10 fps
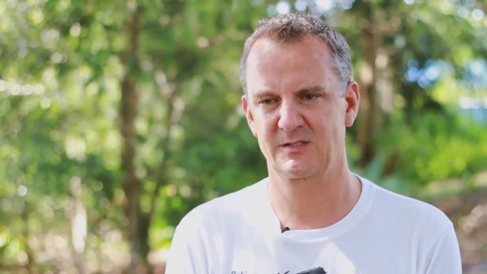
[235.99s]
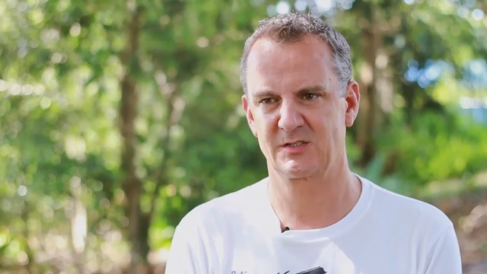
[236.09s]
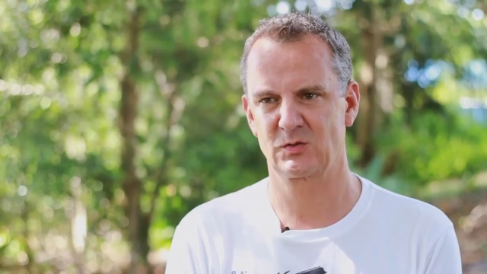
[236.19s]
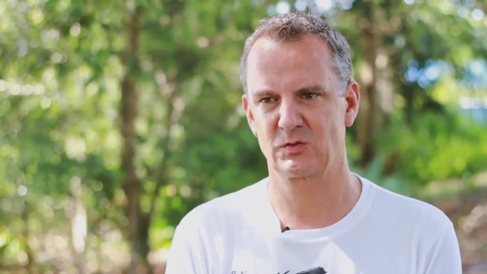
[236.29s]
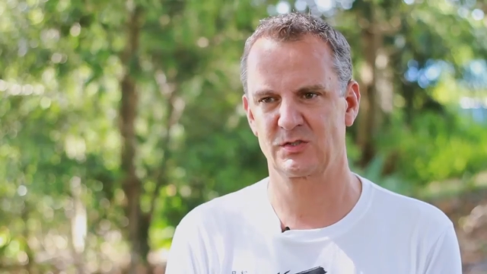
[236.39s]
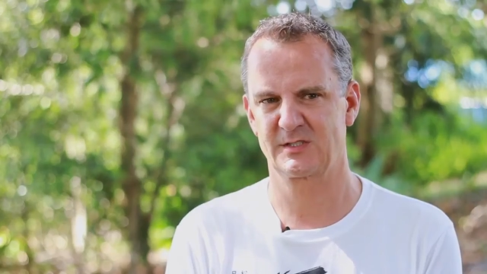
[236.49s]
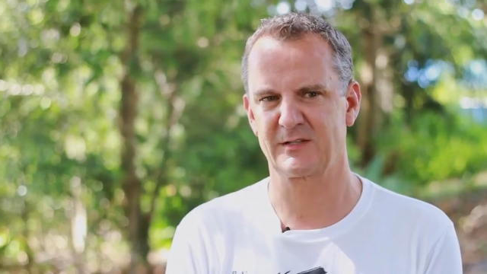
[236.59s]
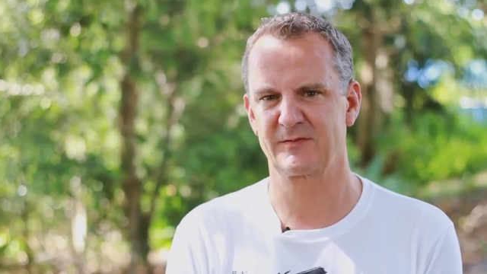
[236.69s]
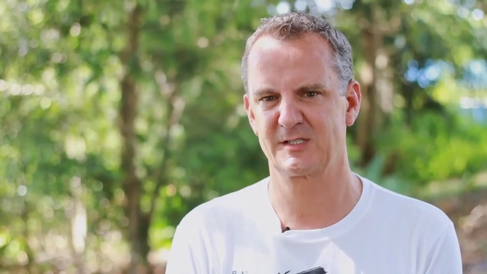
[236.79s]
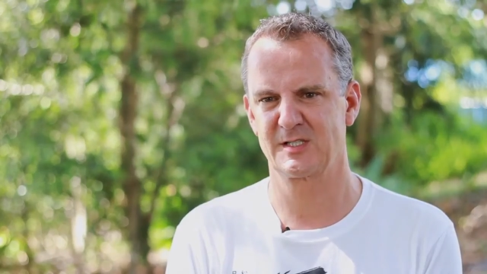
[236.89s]
So there's
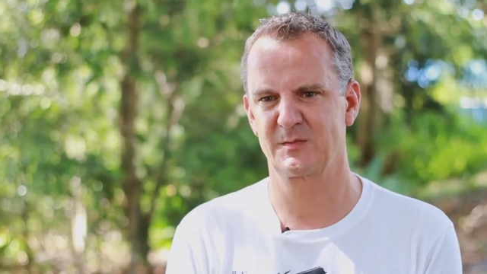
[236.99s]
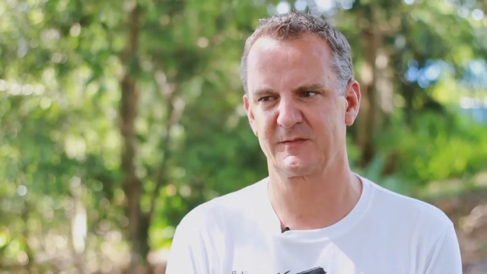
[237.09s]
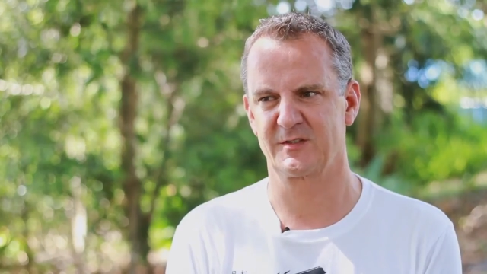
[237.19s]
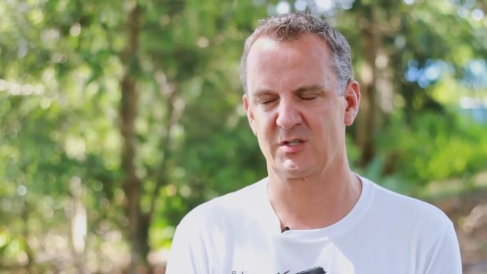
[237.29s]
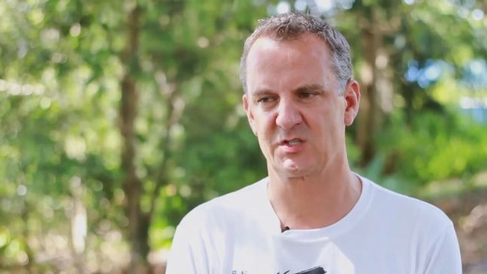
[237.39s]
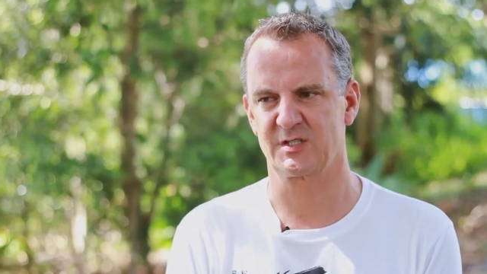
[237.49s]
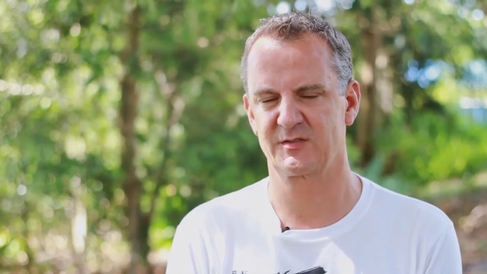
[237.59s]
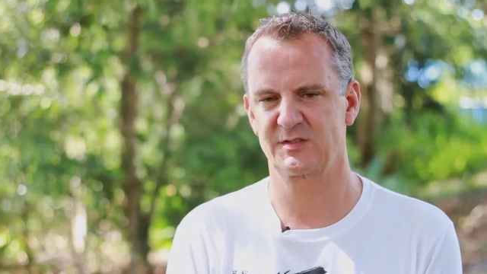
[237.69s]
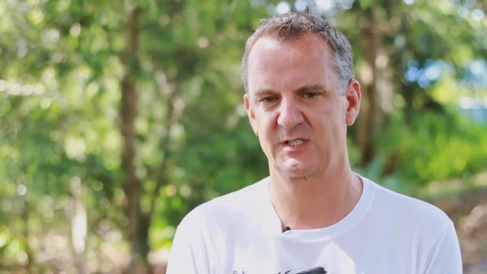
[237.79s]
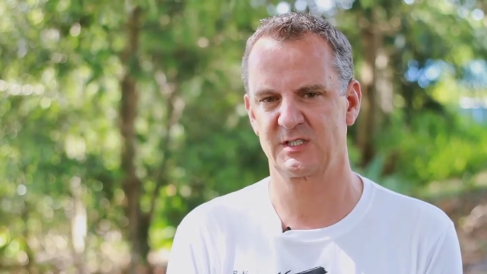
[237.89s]
definitely something very
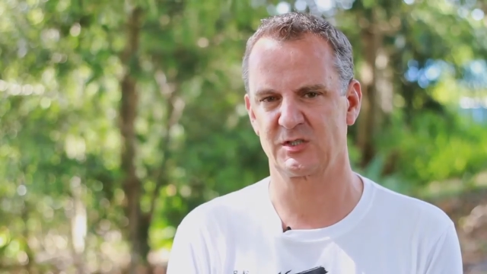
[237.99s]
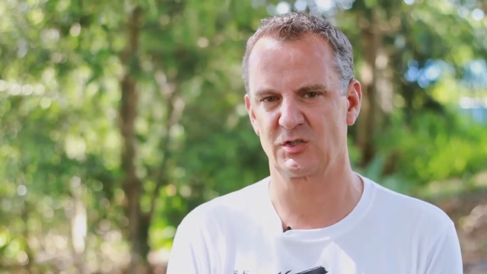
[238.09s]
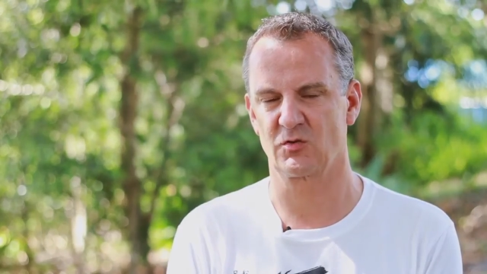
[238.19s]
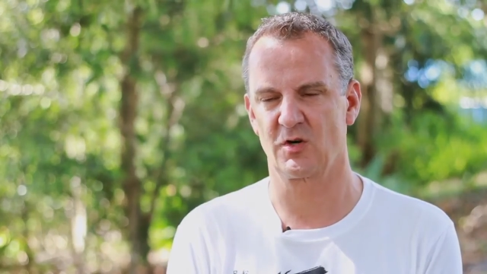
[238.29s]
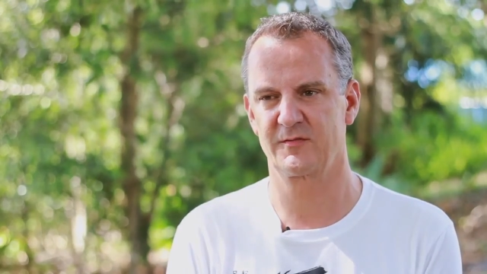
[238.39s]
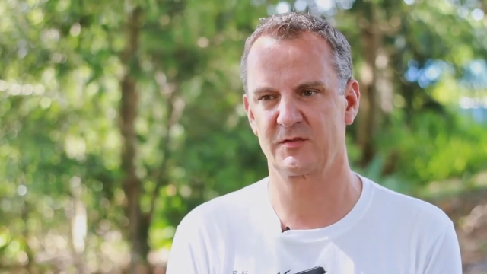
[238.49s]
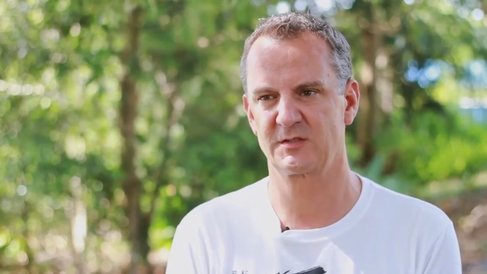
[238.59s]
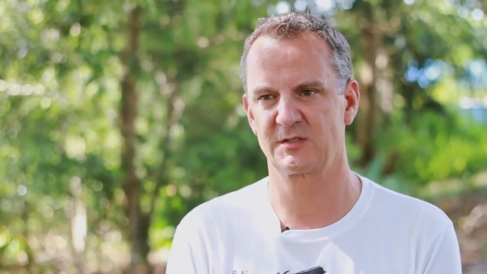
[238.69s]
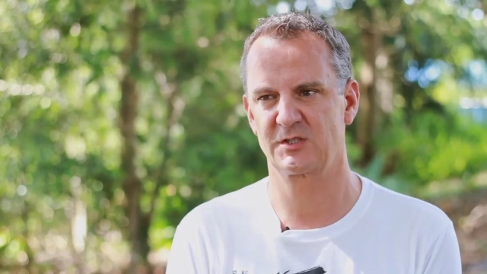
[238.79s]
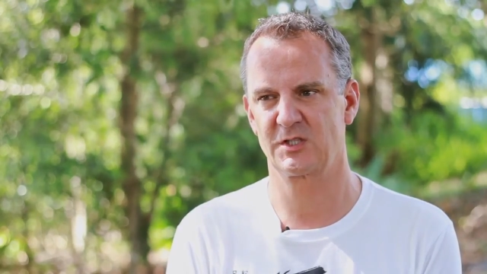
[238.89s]
different here that you're
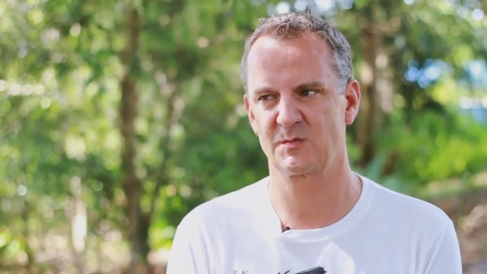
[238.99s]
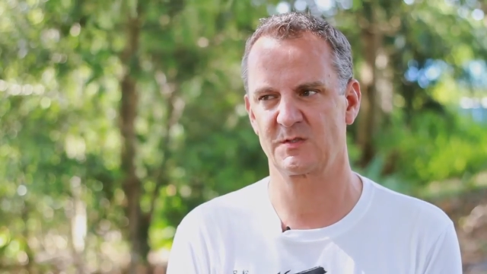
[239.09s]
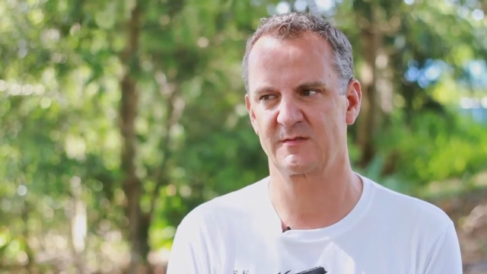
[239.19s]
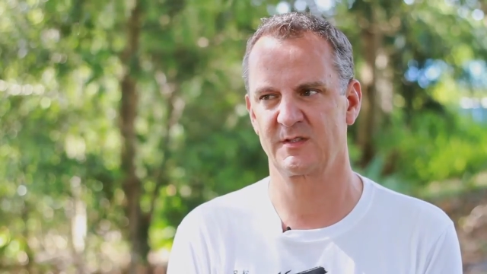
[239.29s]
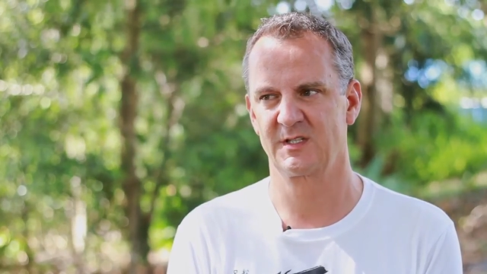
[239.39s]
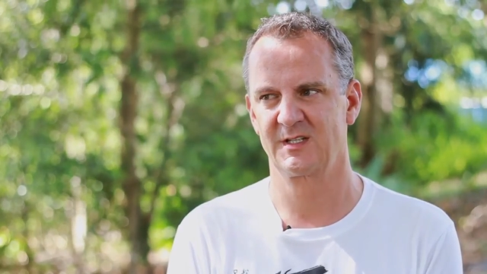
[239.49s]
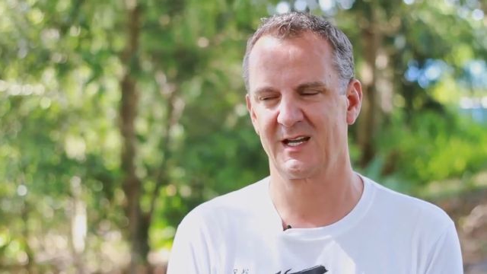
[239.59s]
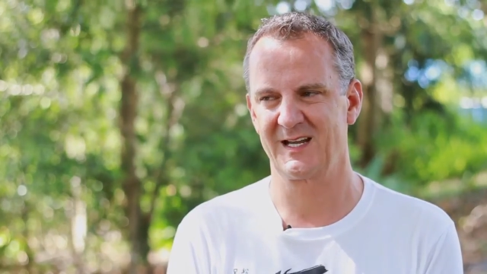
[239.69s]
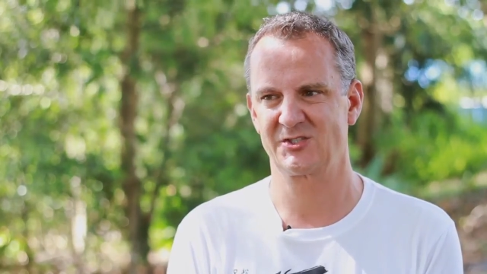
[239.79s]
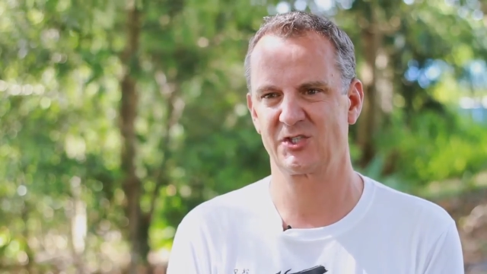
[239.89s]
offered in terms of
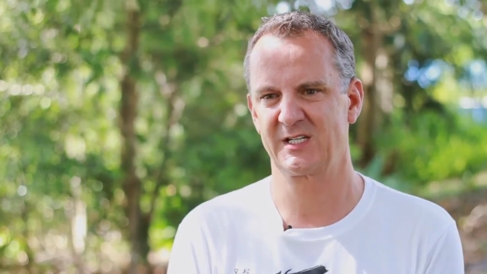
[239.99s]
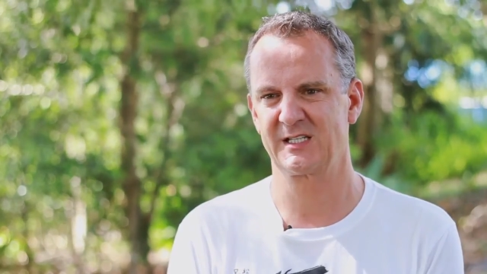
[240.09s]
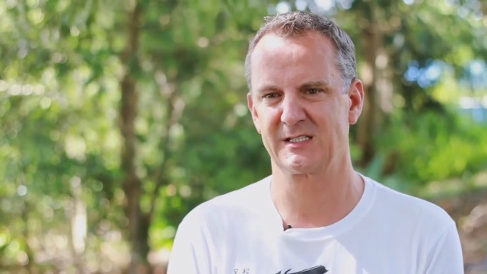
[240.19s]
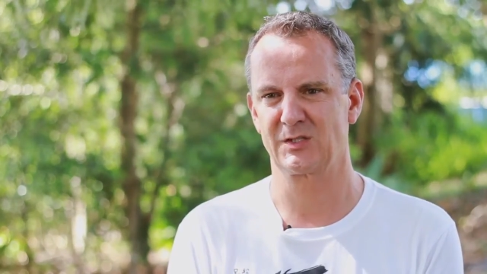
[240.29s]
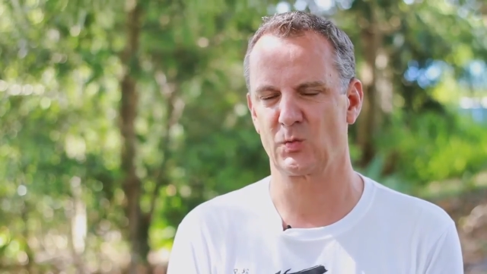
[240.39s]
educating the